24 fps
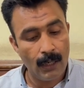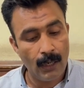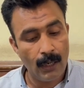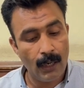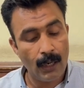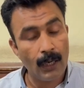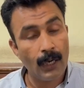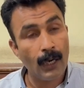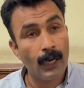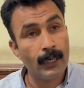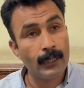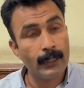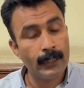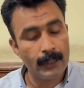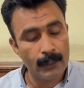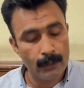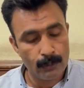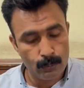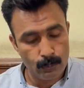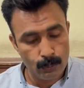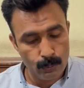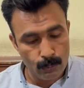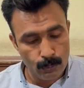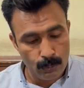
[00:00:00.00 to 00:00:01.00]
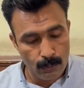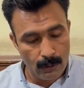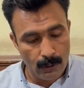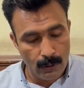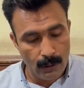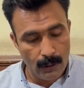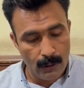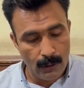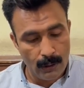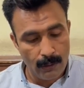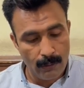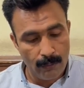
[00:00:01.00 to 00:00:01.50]
according
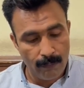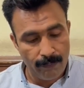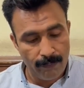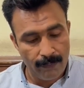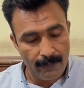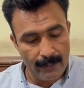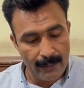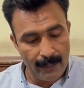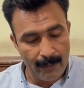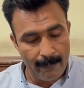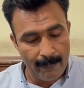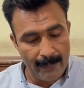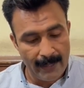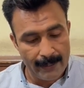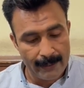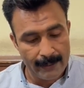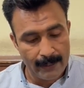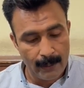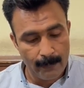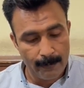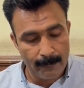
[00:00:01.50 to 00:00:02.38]
to fundamental